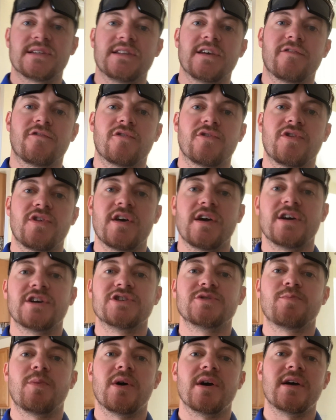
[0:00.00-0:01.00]
and different
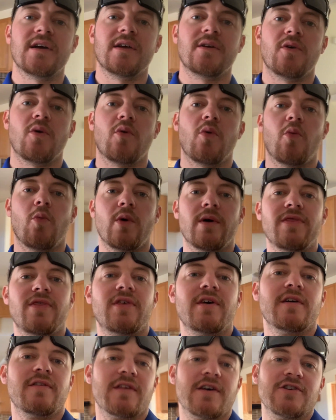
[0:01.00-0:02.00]
things. But one
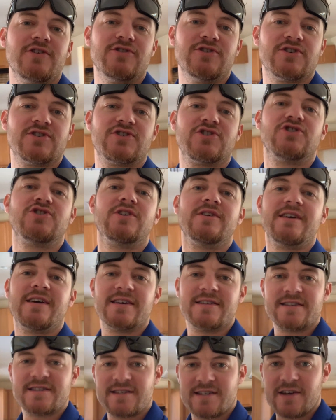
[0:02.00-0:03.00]
thing that you just should
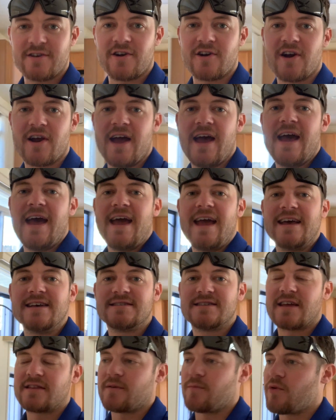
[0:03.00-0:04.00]
consider is
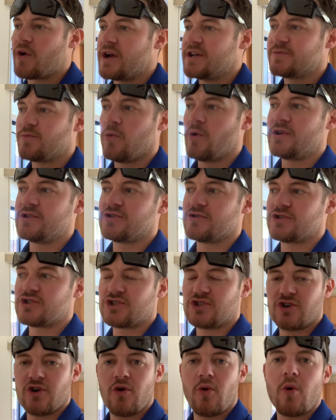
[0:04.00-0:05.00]
that the price points are
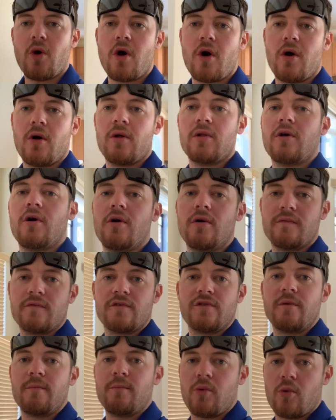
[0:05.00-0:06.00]
so all over
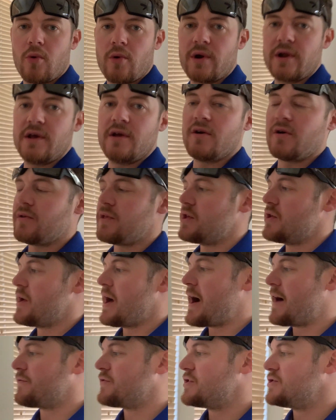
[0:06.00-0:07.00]
the board here that you
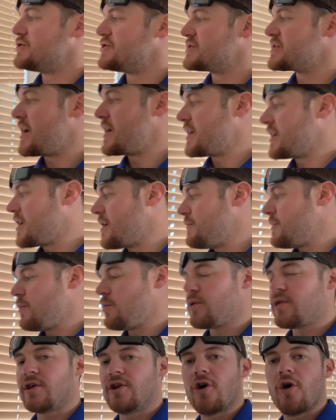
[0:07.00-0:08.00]
have to just kind of come in
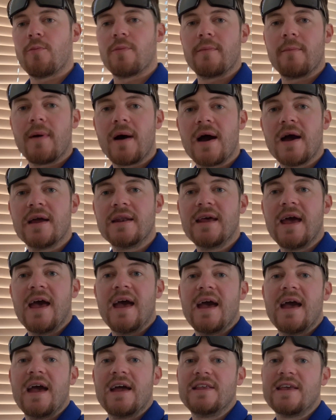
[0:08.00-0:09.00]
with an open mind,
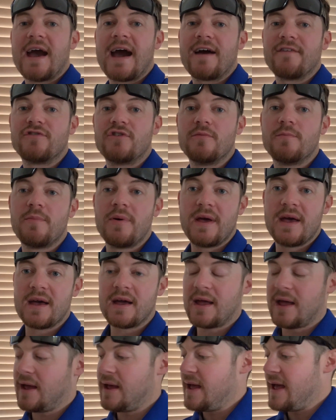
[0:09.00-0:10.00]
and you have to
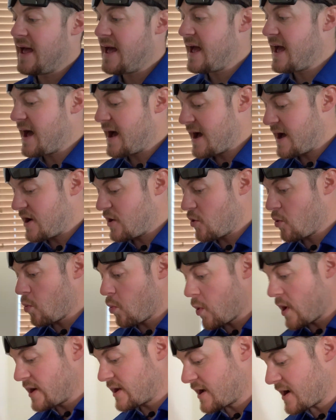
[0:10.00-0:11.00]
pick
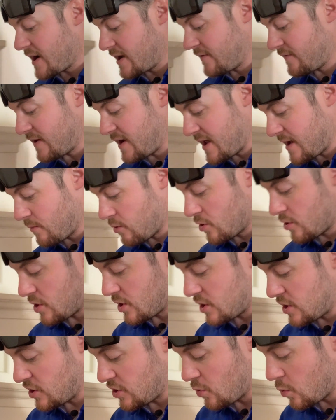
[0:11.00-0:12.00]
what kind of a neighborhood you